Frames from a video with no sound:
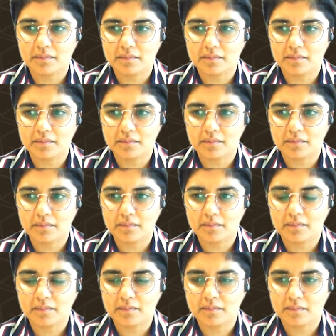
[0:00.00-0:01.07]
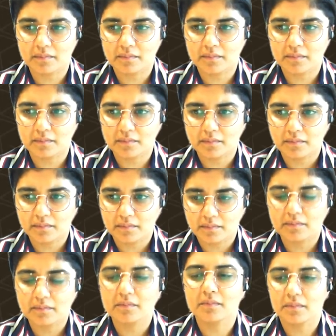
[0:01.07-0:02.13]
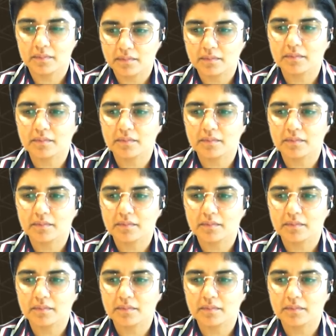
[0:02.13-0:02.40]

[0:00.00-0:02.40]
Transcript: This person isn't speaking.